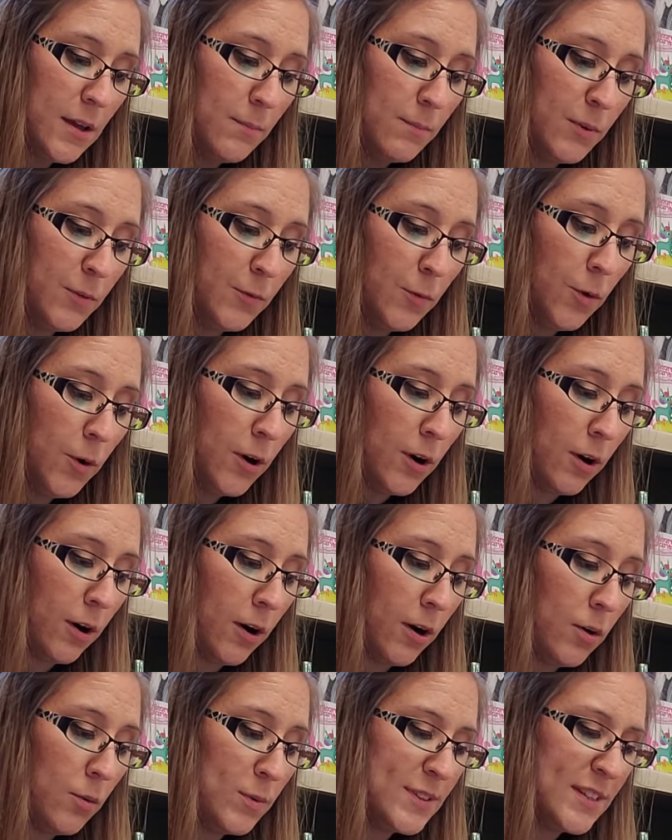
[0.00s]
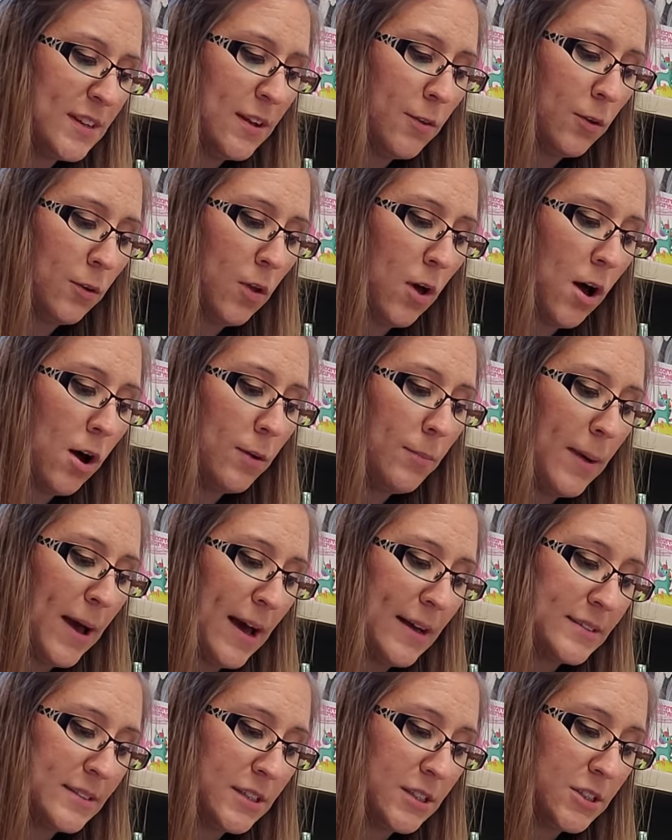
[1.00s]
Before her was another long
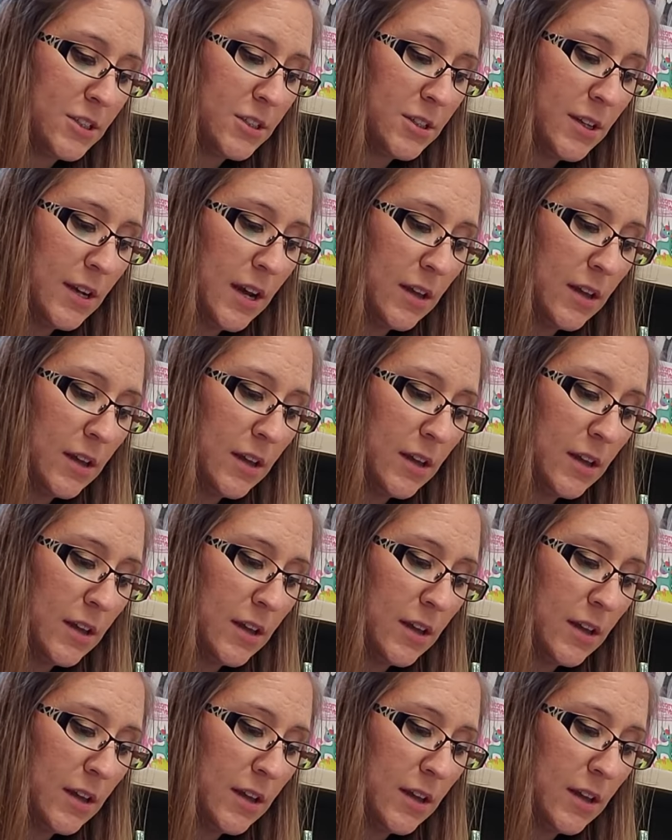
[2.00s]
passage,